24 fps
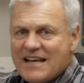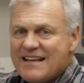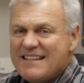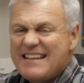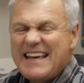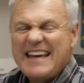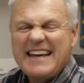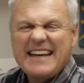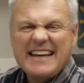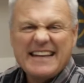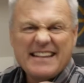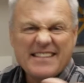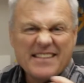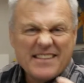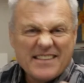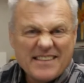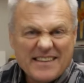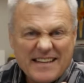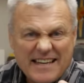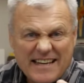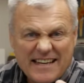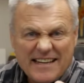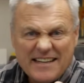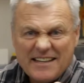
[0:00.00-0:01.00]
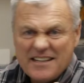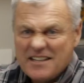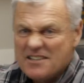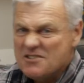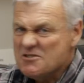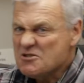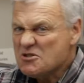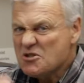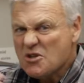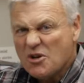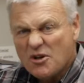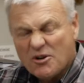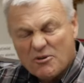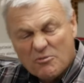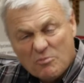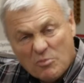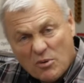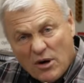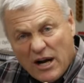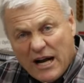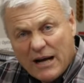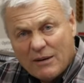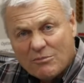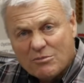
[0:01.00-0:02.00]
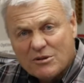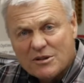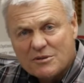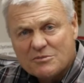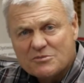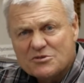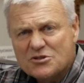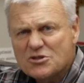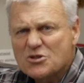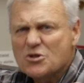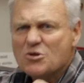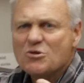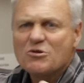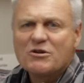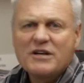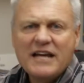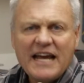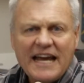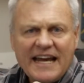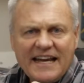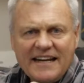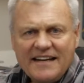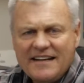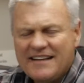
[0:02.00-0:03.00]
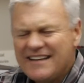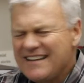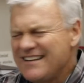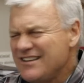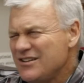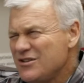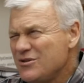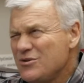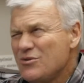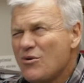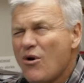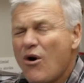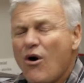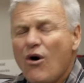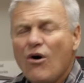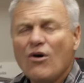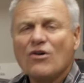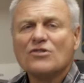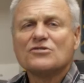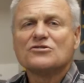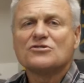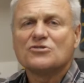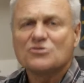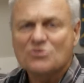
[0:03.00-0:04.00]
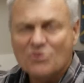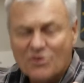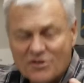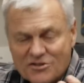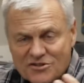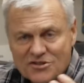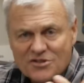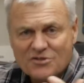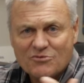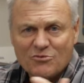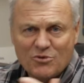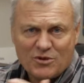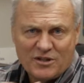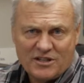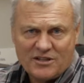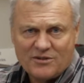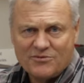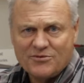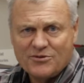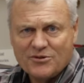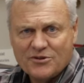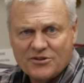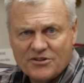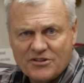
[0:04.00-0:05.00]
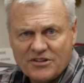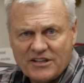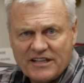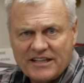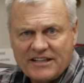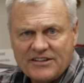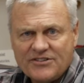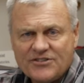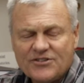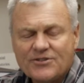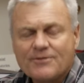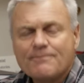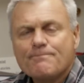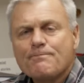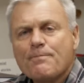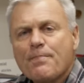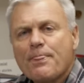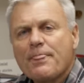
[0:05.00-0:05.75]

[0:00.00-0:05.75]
They can think, solve problems, create, and do all sorts of wonderful things.